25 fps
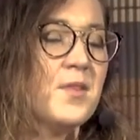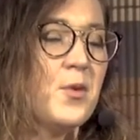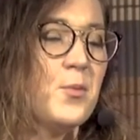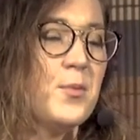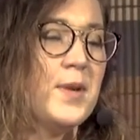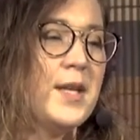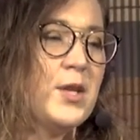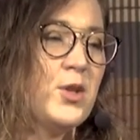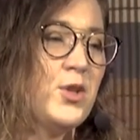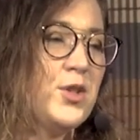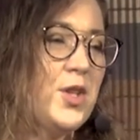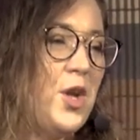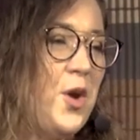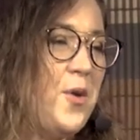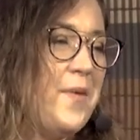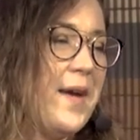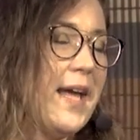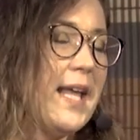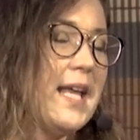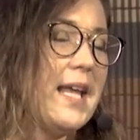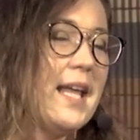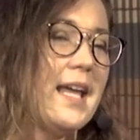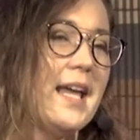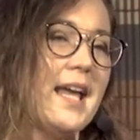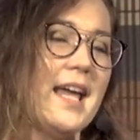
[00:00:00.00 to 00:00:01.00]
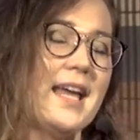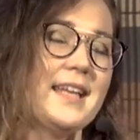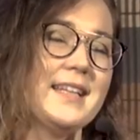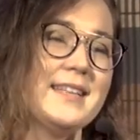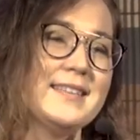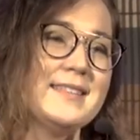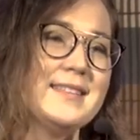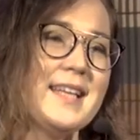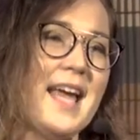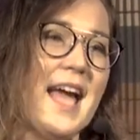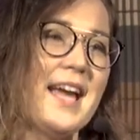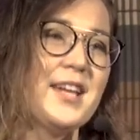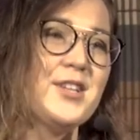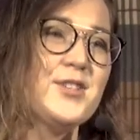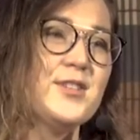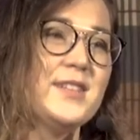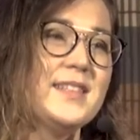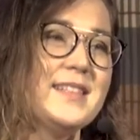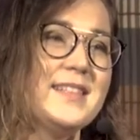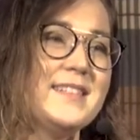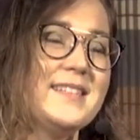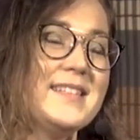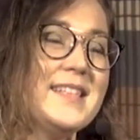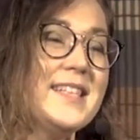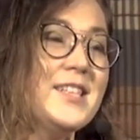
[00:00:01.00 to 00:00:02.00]
We all know it, and it's actually
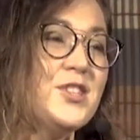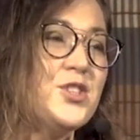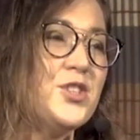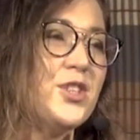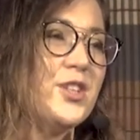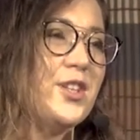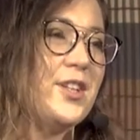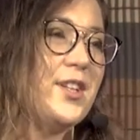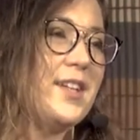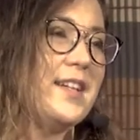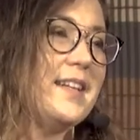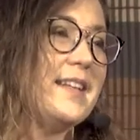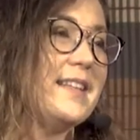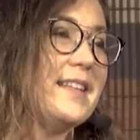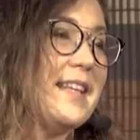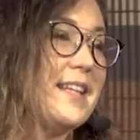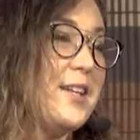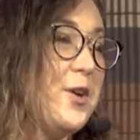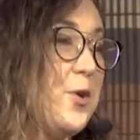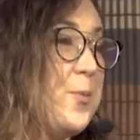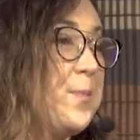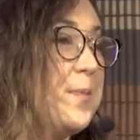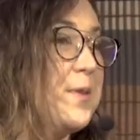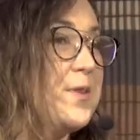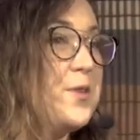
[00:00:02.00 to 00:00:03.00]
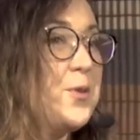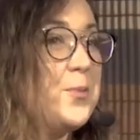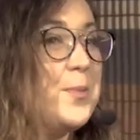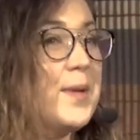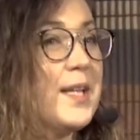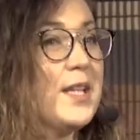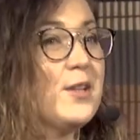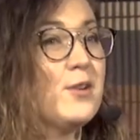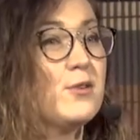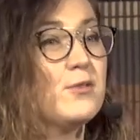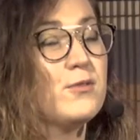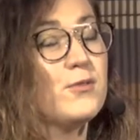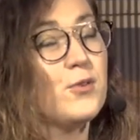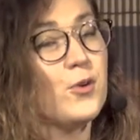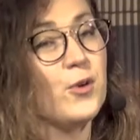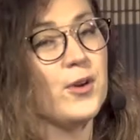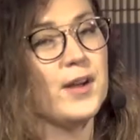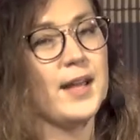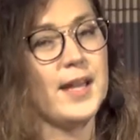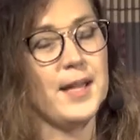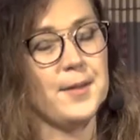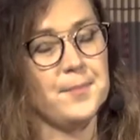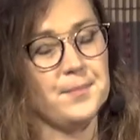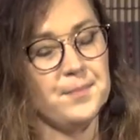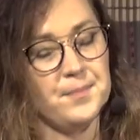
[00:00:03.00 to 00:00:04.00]
the teacher that opened the window for
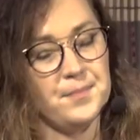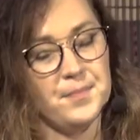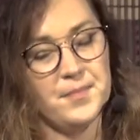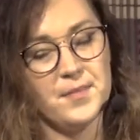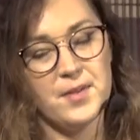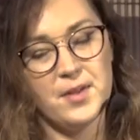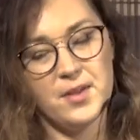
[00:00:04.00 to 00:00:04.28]
him,